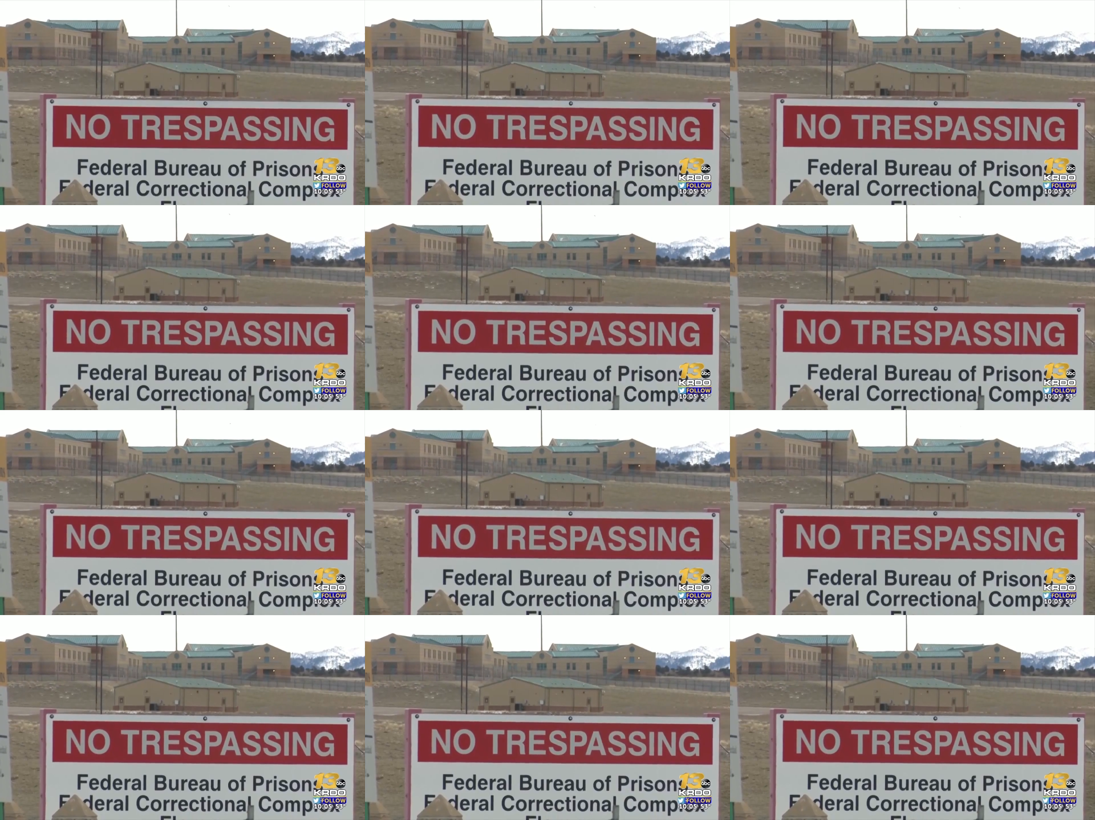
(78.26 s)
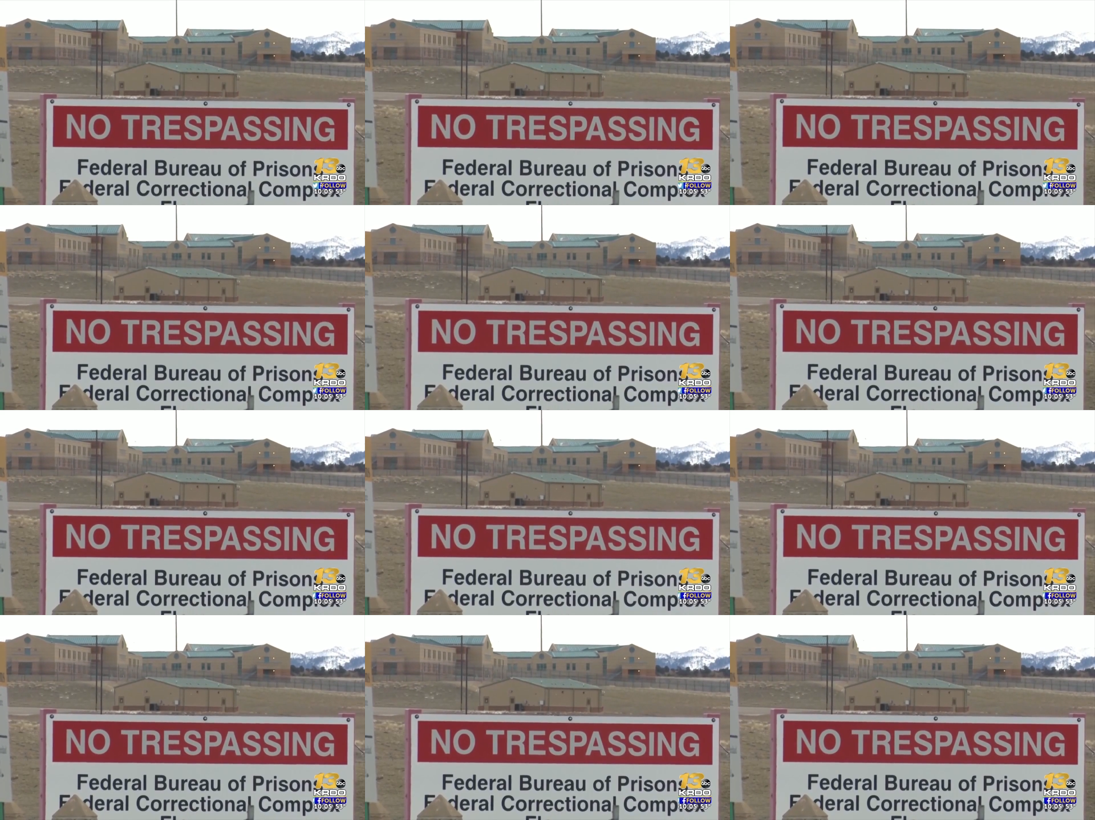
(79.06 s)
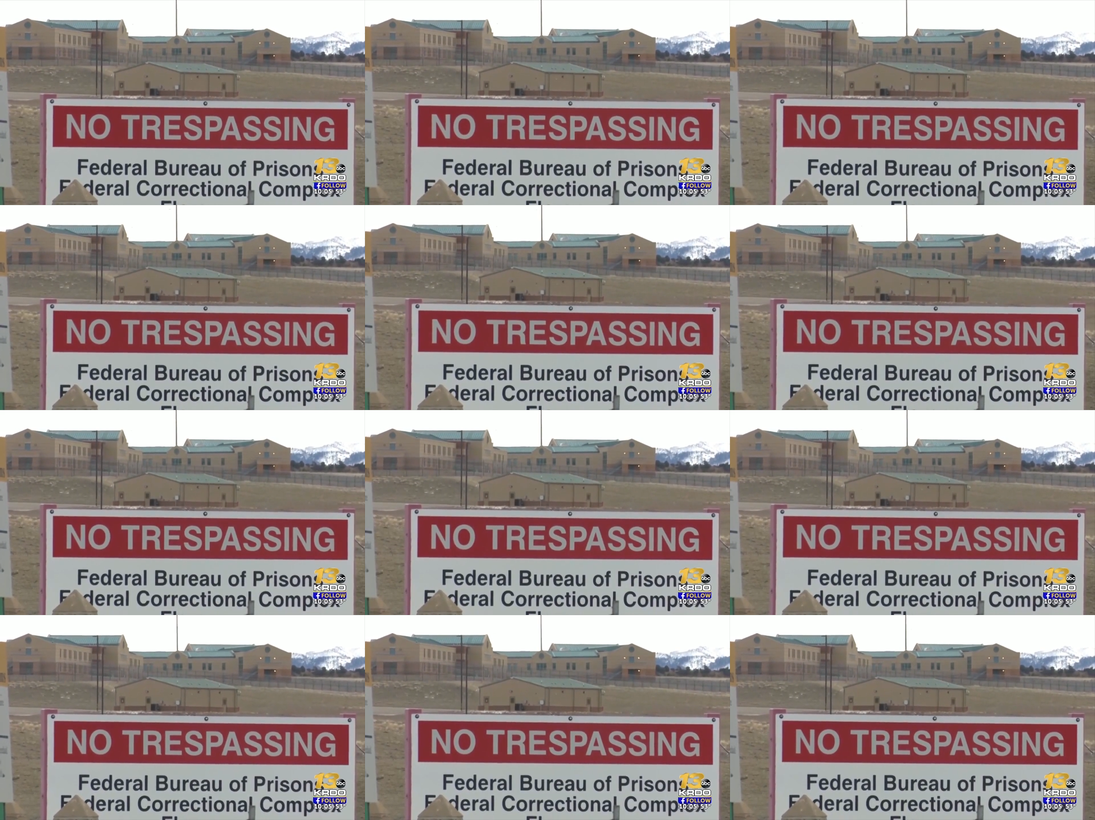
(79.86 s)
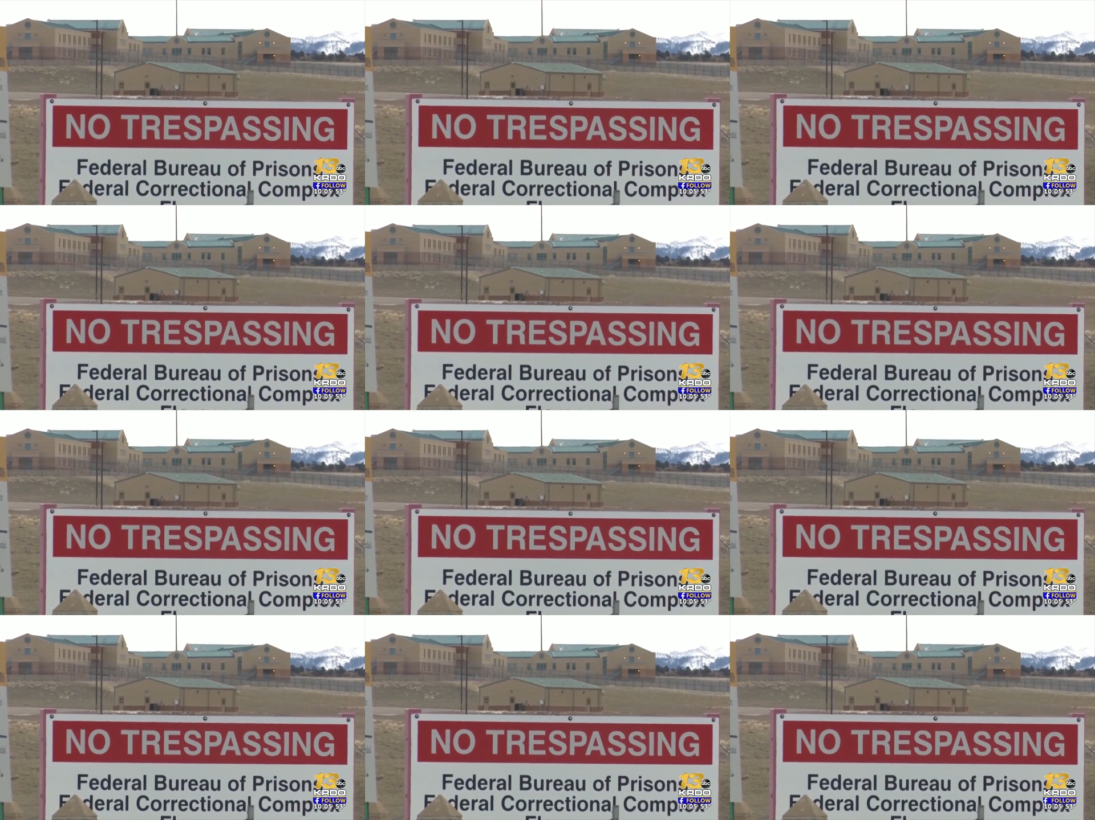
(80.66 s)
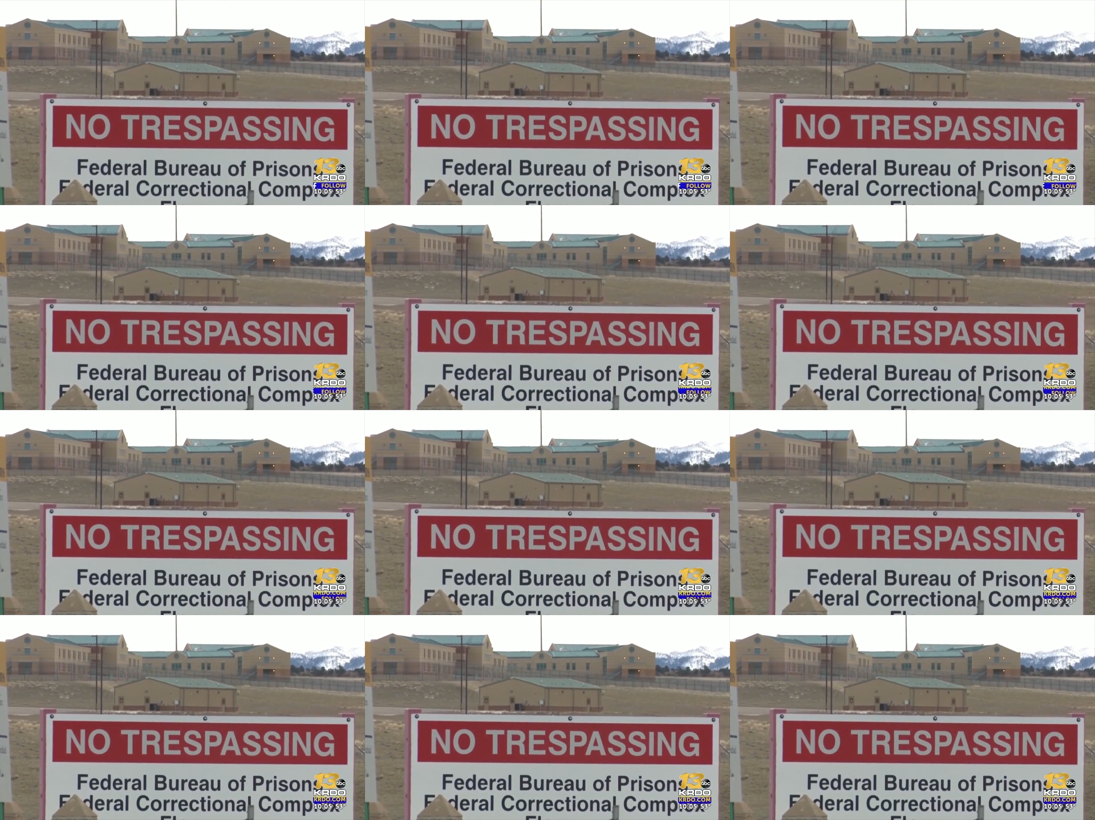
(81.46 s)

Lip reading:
[unreadable: no face in view]